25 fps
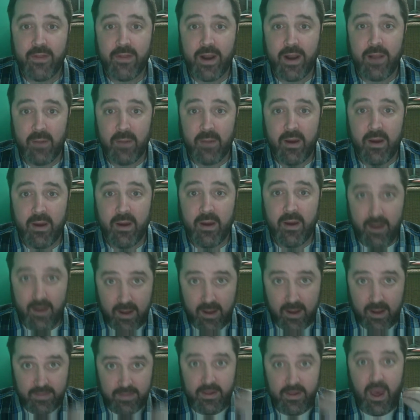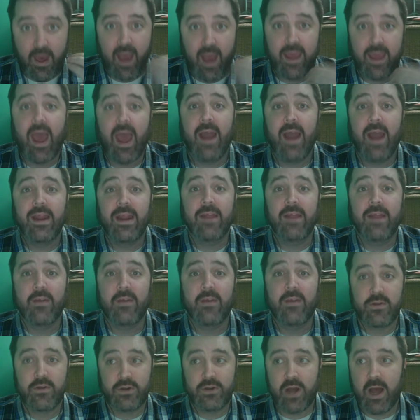that I'm. I, I need
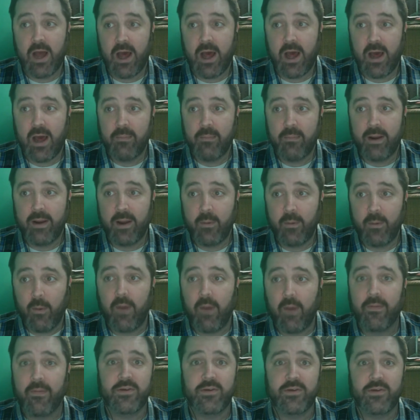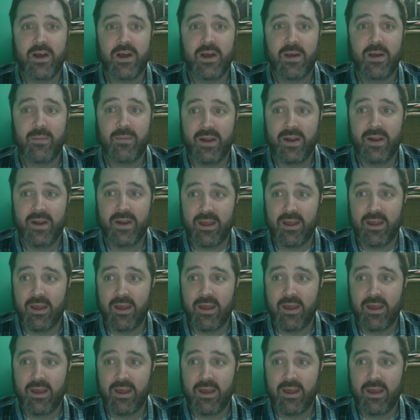this job and I want this job and they.